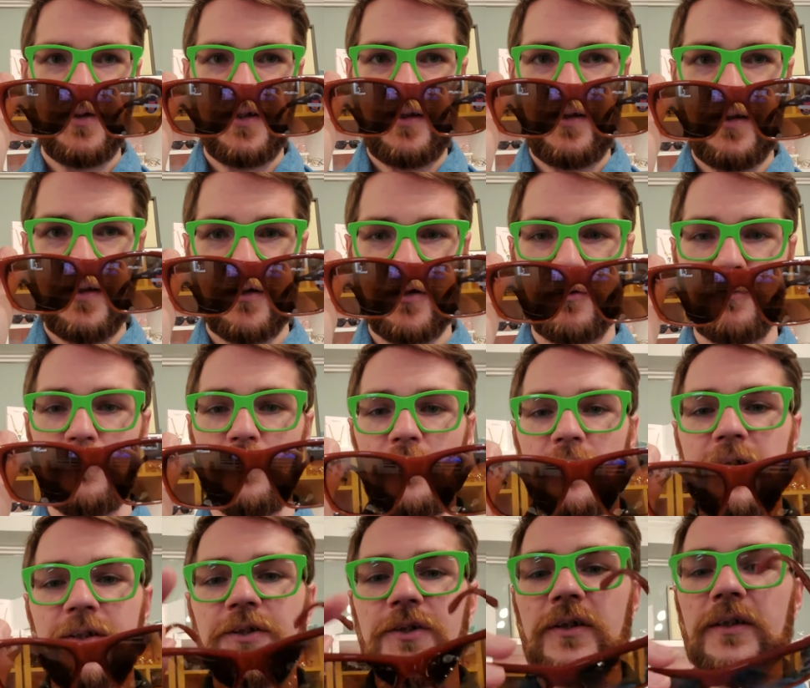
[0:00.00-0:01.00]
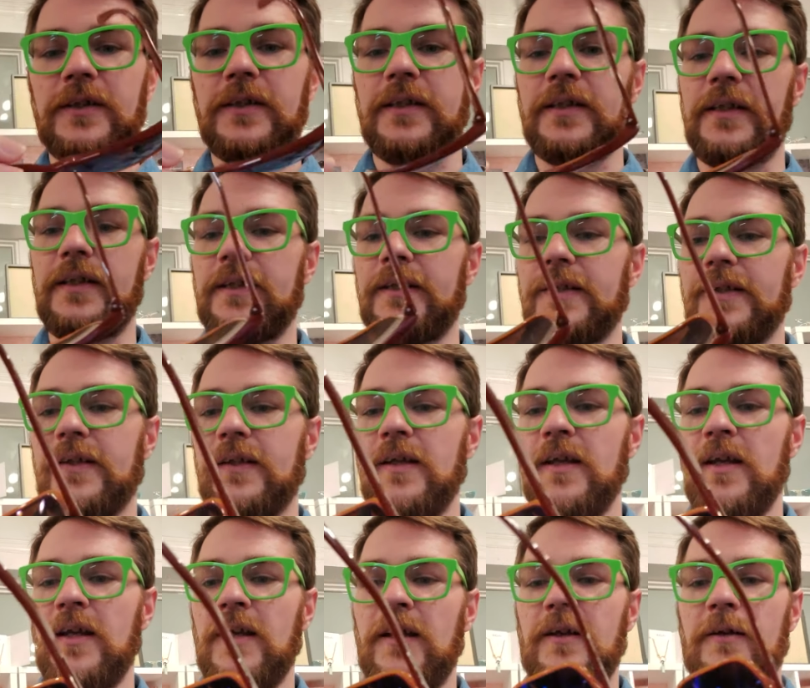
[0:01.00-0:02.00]
bit thicker bridge on these,
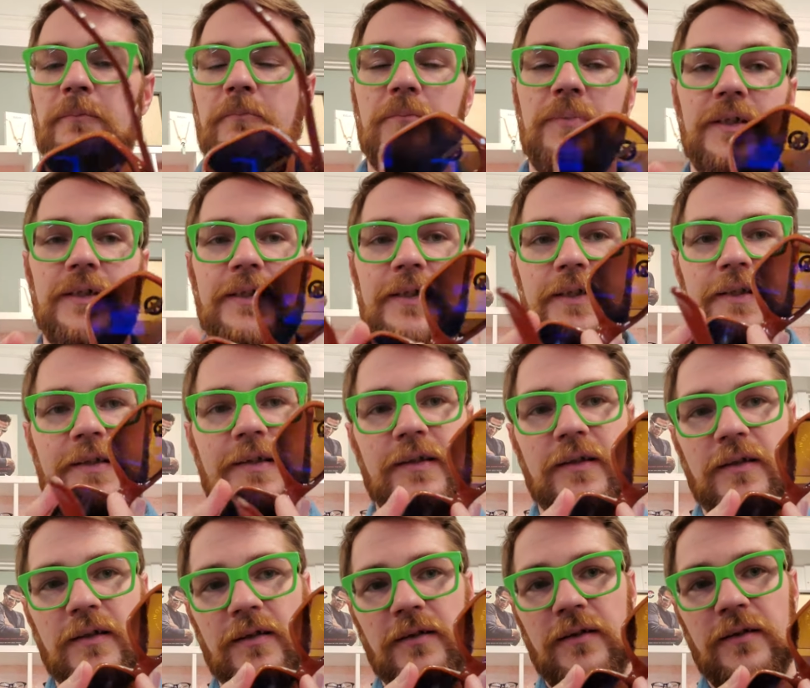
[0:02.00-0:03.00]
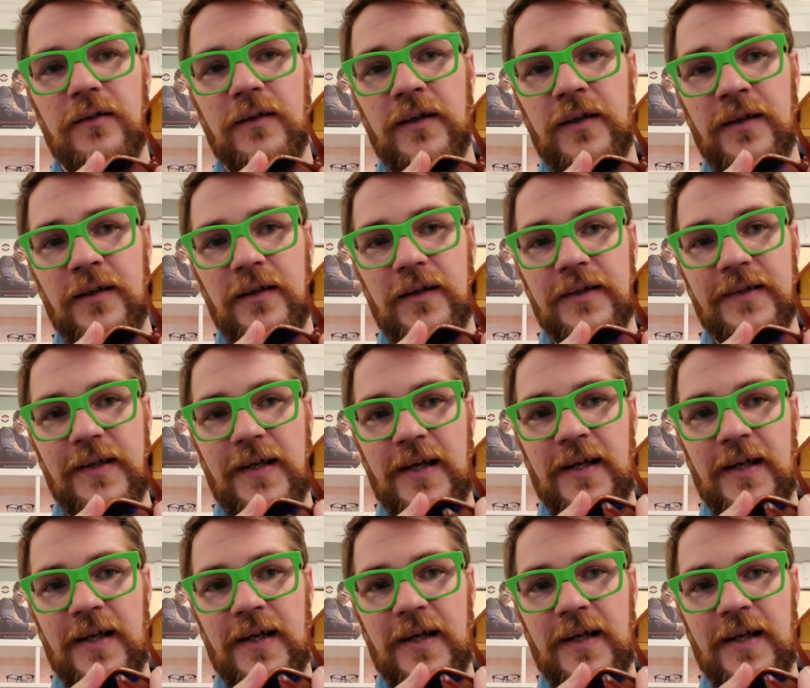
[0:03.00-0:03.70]
but it's